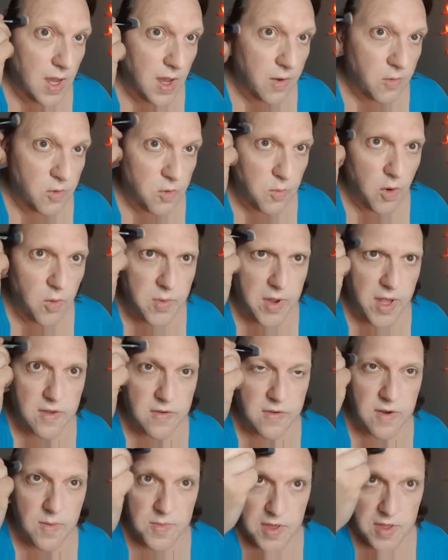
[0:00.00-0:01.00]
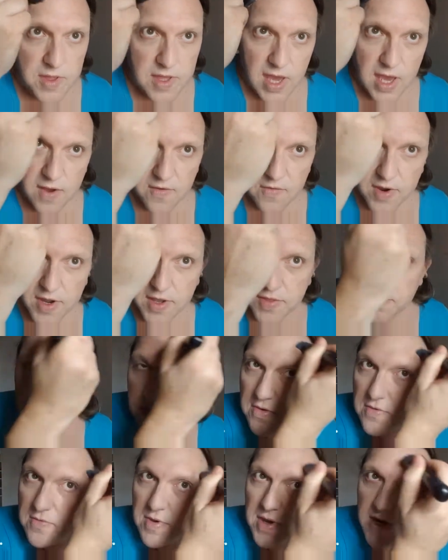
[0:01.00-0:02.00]
I was probably interrupted halfway
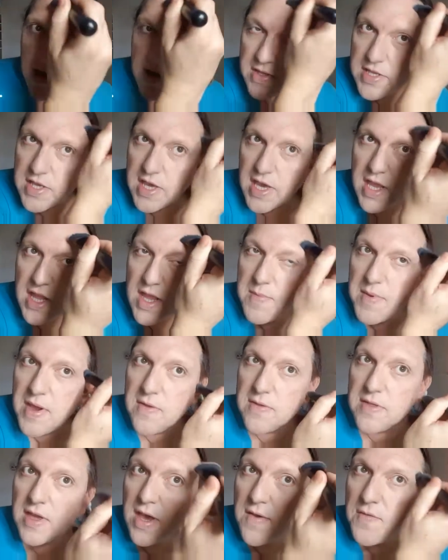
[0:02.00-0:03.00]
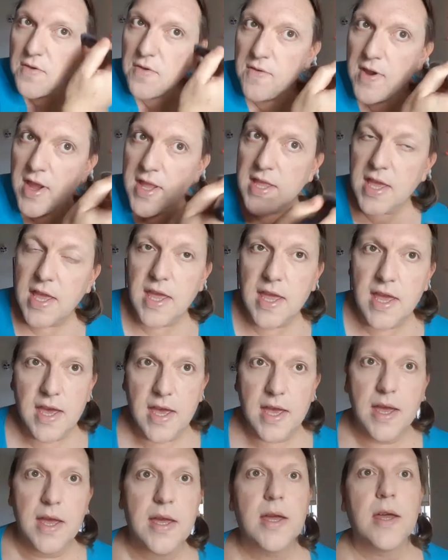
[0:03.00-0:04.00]
through what I was saying about I've already
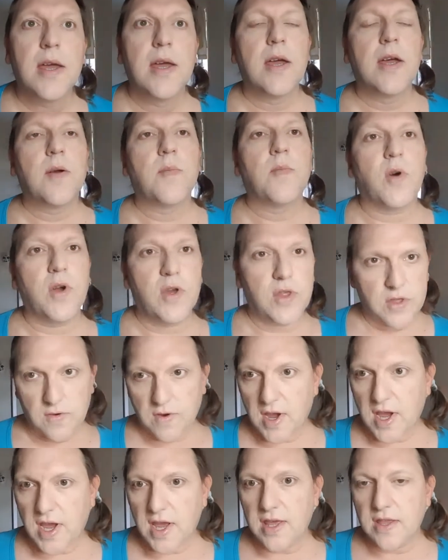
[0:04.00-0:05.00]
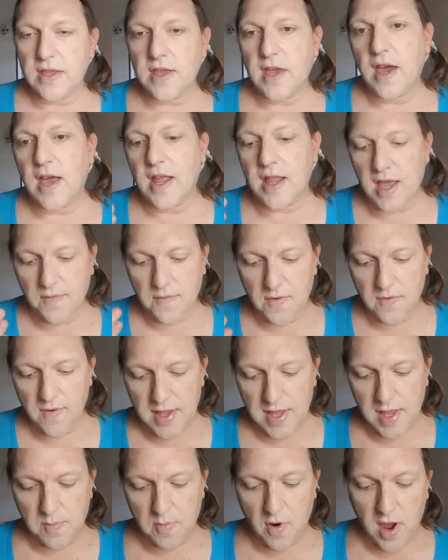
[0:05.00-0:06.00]
moisturised and I've
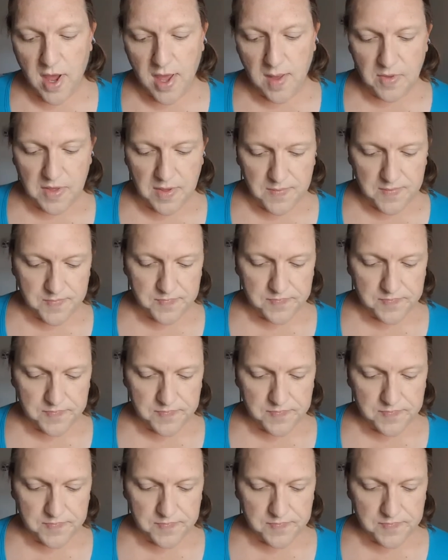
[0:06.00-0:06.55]
already primed.